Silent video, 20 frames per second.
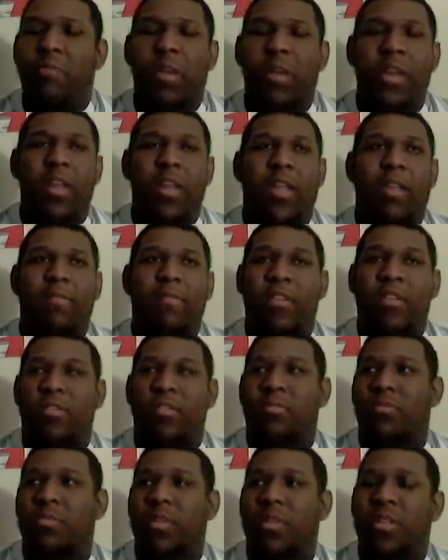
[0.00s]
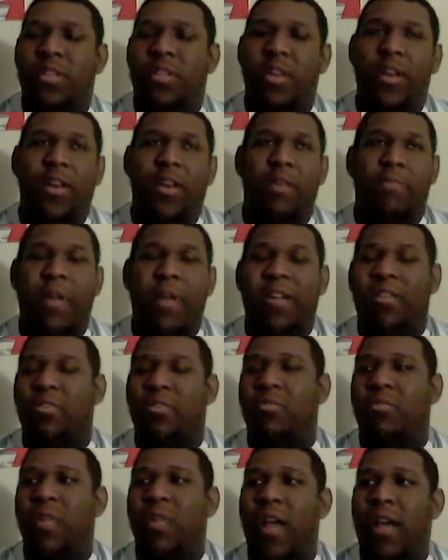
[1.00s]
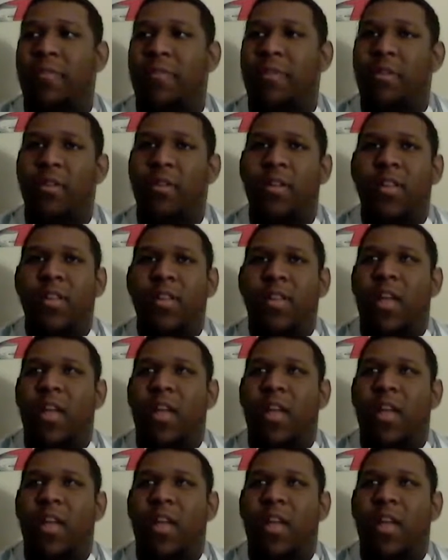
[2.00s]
We're going to give this city the best duel ever,